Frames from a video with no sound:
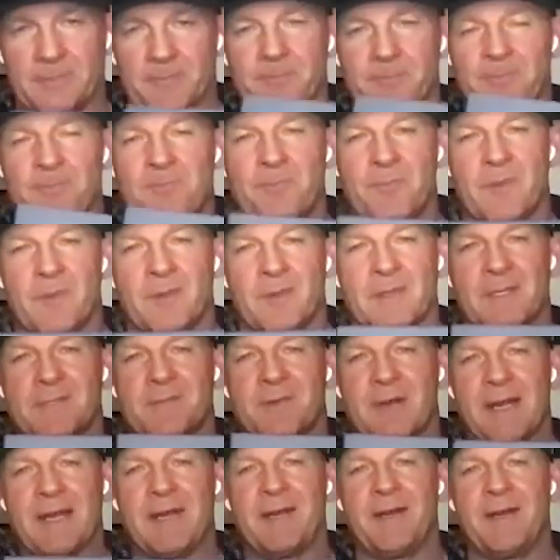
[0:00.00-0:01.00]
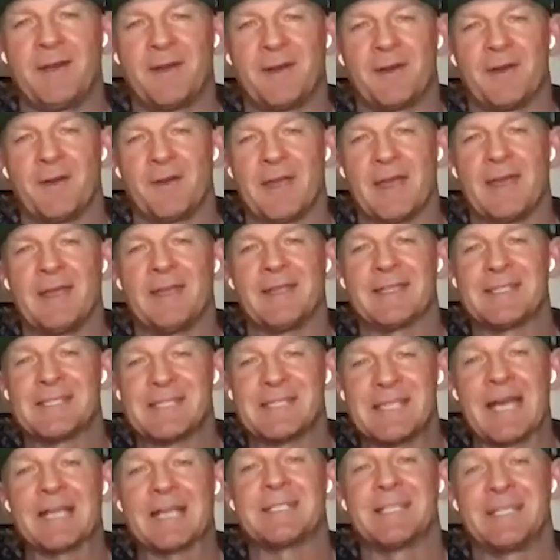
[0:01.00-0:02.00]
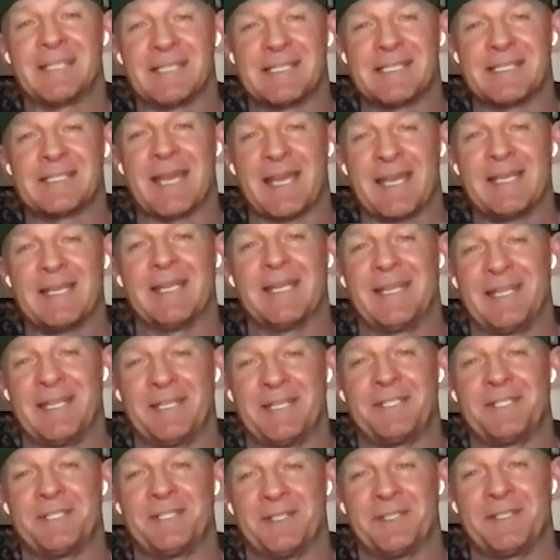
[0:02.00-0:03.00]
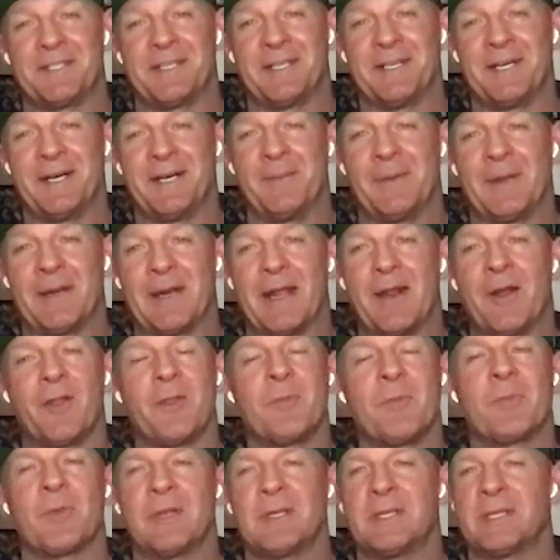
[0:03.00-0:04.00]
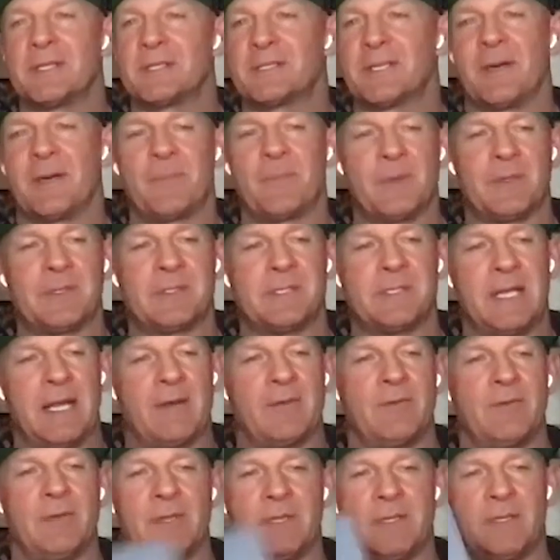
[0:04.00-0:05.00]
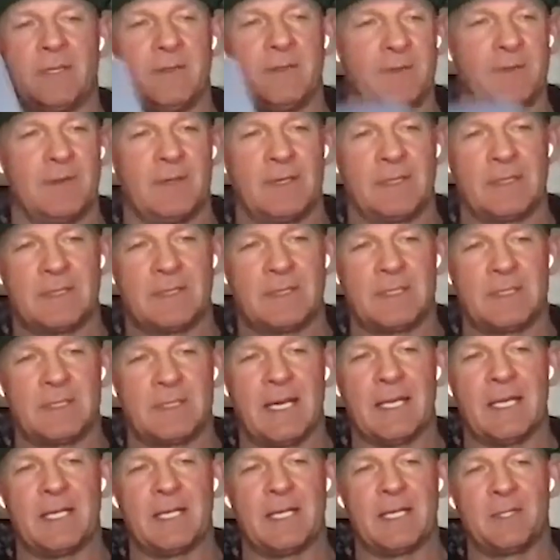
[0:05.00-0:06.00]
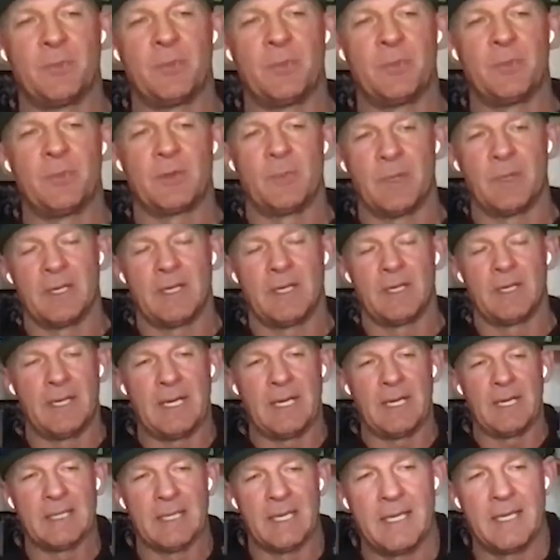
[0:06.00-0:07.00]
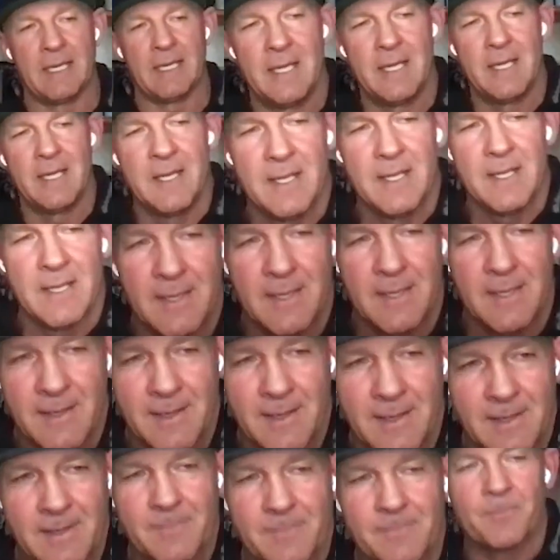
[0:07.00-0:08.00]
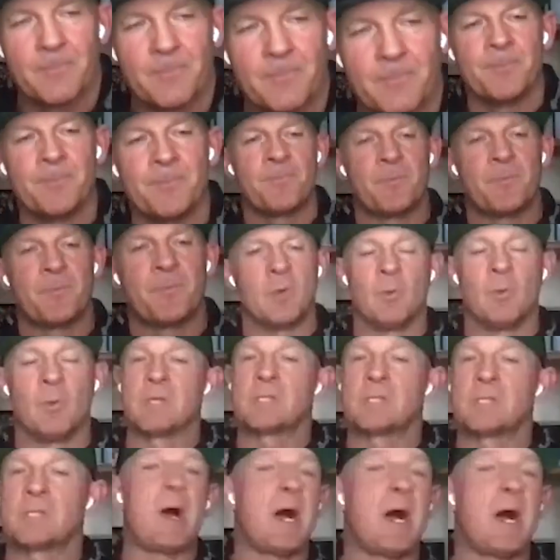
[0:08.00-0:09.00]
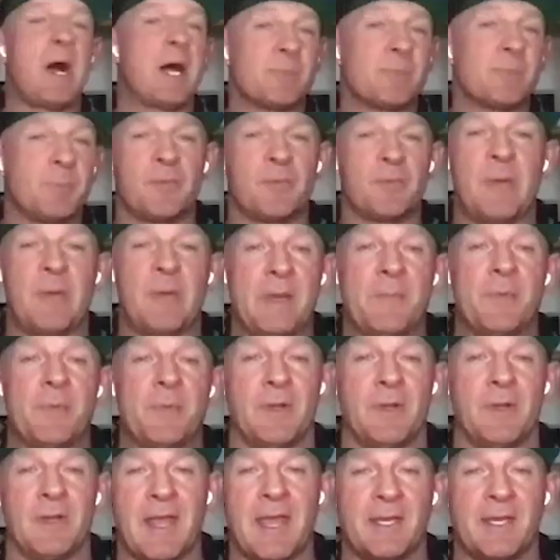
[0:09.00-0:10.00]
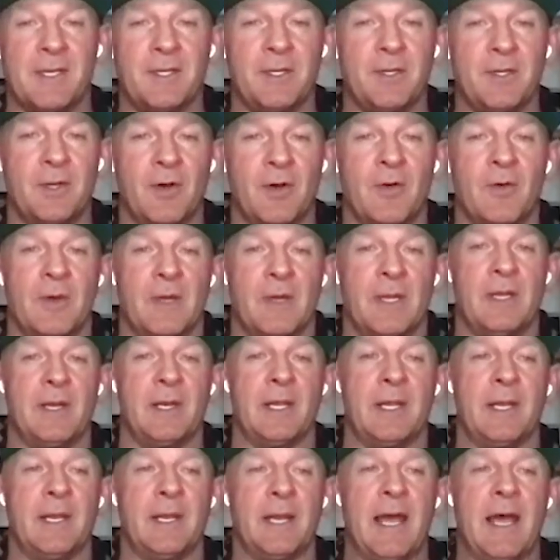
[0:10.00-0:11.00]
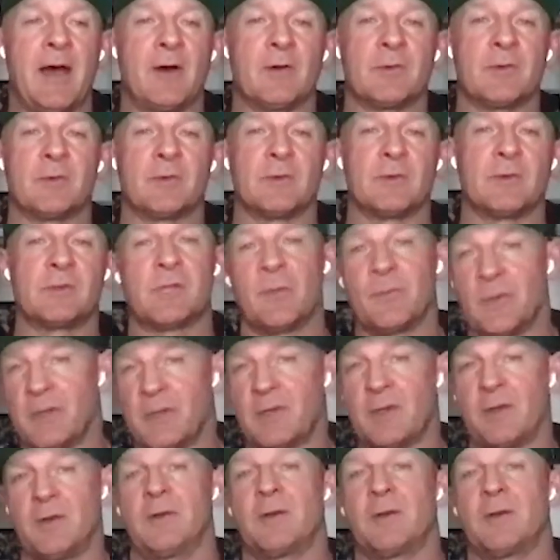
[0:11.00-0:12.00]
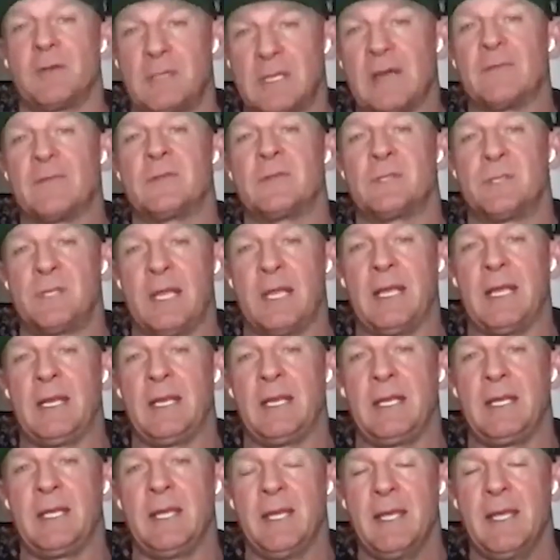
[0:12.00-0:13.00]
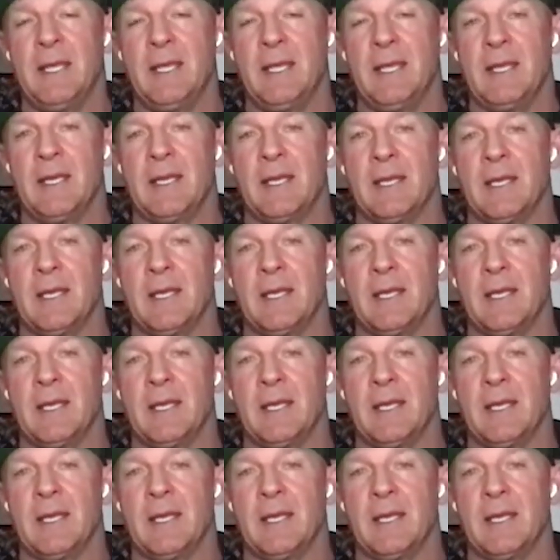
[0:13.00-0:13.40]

to, but this right here, okay, this is actually the second edition. And I only bring this up, it's not really to highlight the book, but a highlight, um, what is possible for people again, and how something can look devastating